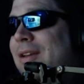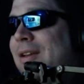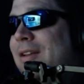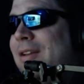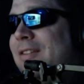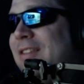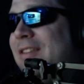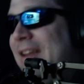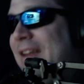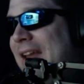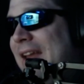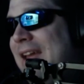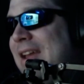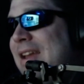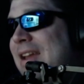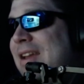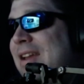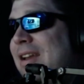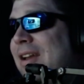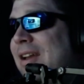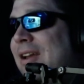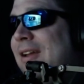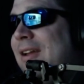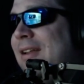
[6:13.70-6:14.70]

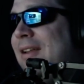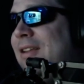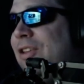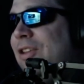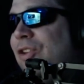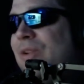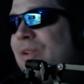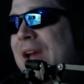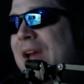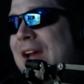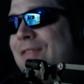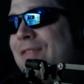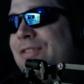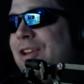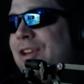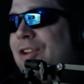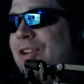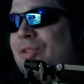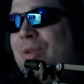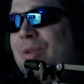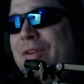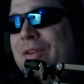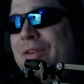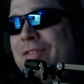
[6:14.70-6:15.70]
Today, you have the
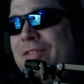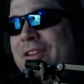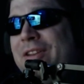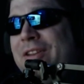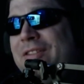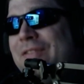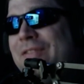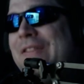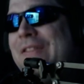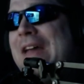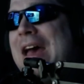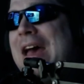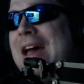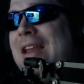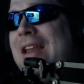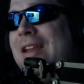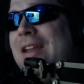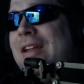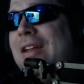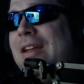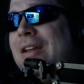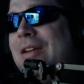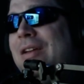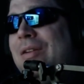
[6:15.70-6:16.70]
equivalent of that
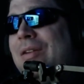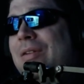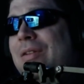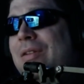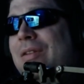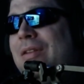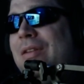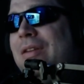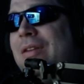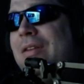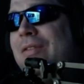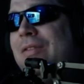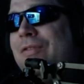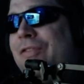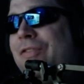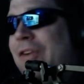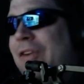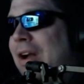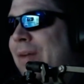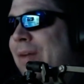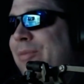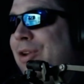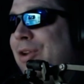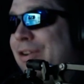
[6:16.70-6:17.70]

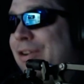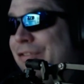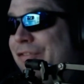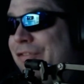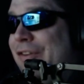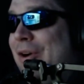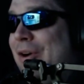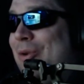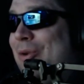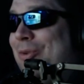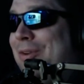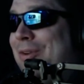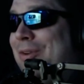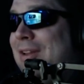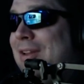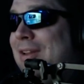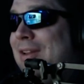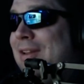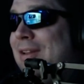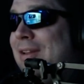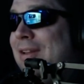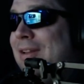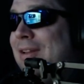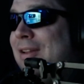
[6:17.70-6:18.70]
from your phone.
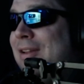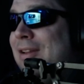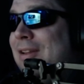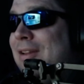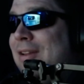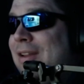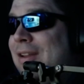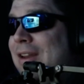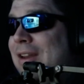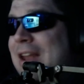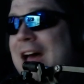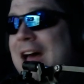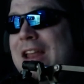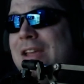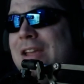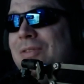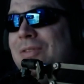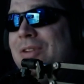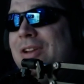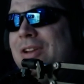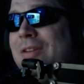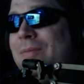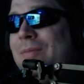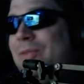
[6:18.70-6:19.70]
Not
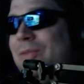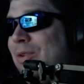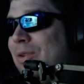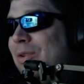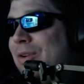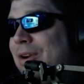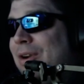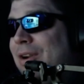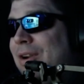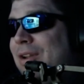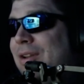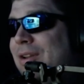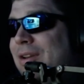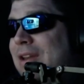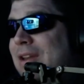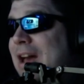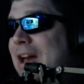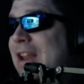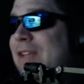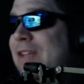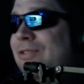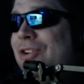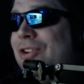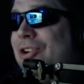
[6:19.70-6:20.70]
even a computer,
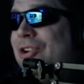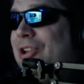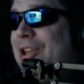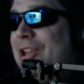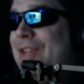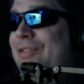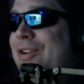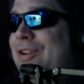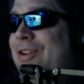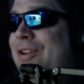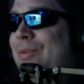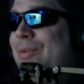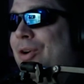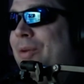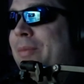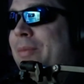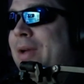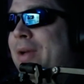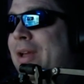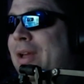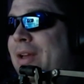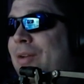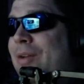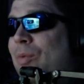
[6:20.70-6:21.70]
not even your living
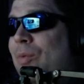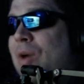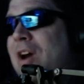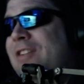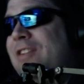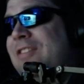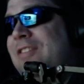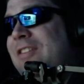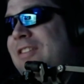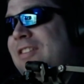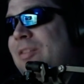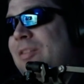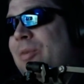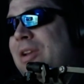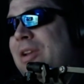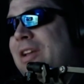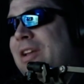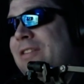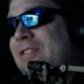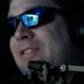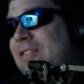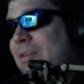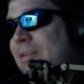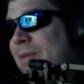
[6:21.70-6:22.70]
room, watching someone
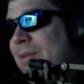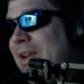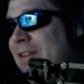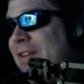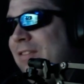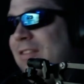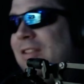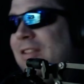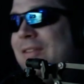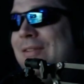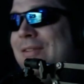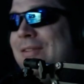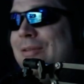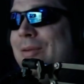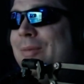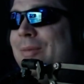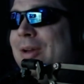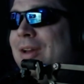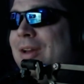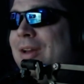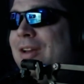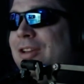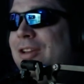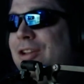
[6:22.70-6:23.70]
else in someone else's living room.
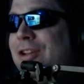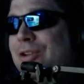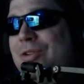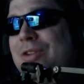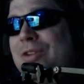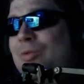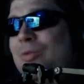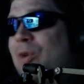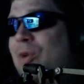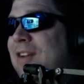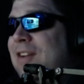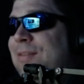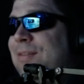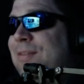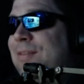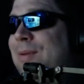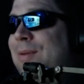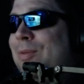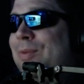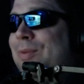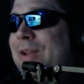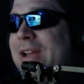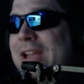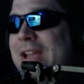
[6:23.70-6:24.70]
You can watch
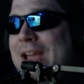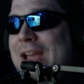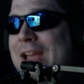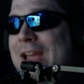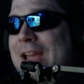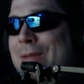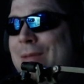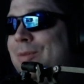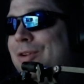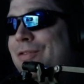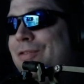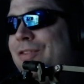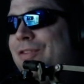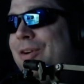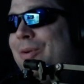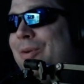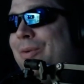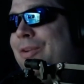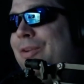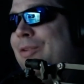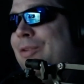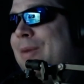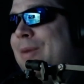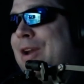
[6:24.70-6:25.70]
people play games from your
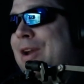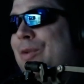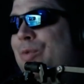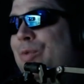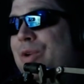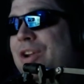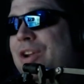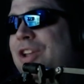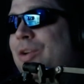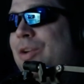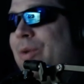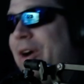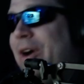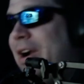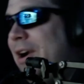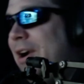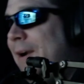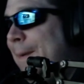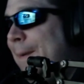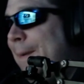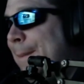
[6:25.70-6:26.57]
phone, no matter where you are.